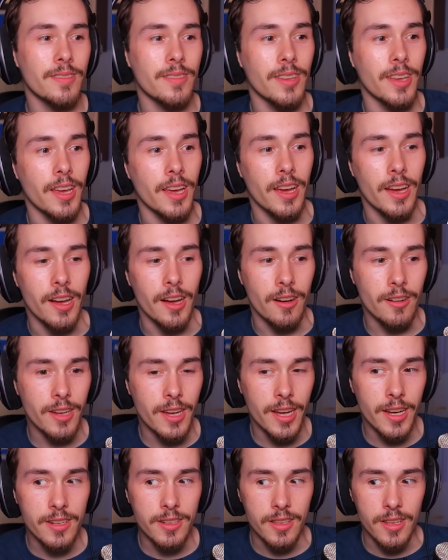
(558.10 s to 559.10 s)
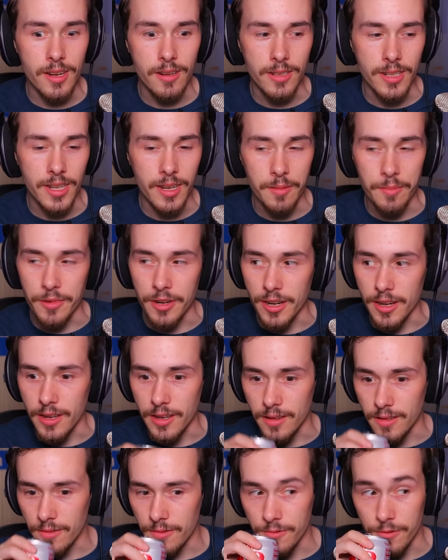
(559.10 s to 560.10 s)
Yeah, I'll catch that damn
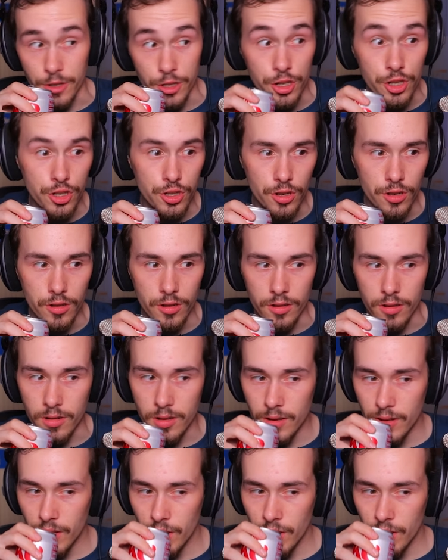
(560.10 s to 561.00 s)
rat. For sure.